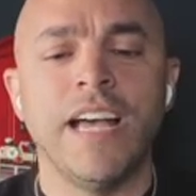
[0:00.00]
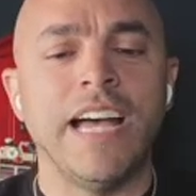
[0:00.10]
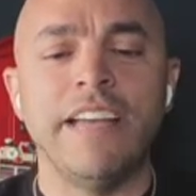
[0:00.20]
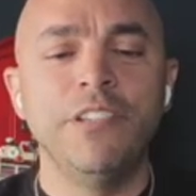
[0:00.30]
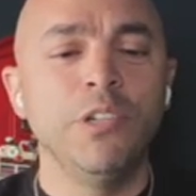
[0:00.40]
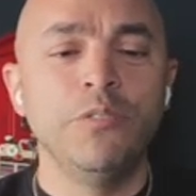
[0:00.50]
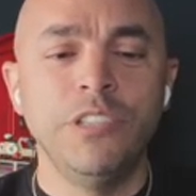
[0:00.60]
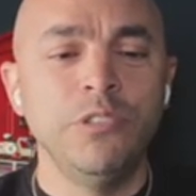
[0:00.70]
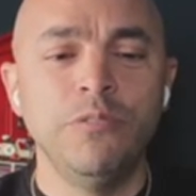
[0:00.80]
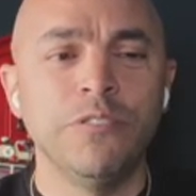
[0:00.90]
I've
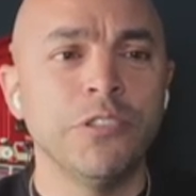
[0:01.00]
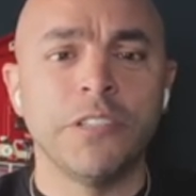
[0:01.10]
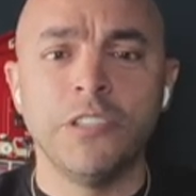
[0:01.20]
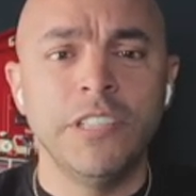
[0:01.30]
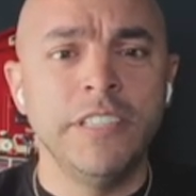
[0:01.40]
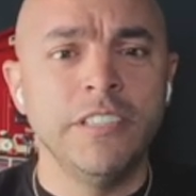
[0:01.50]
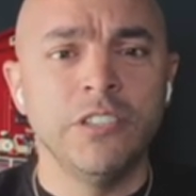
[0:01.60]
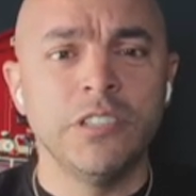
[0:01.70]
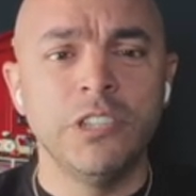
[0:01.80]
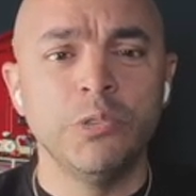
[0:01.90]
known you for 30
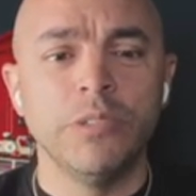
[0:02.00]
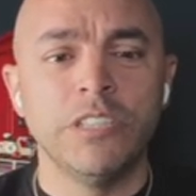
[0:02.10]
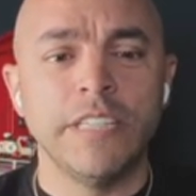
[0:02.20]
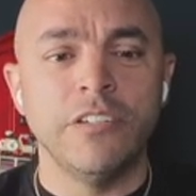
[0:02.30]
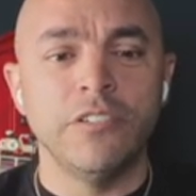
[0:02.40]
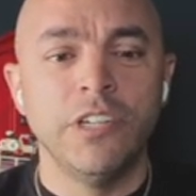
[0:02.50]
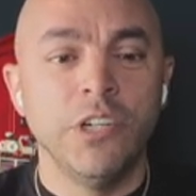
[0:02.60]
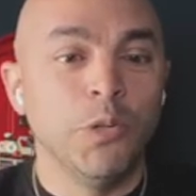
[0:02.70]
years and you reached out,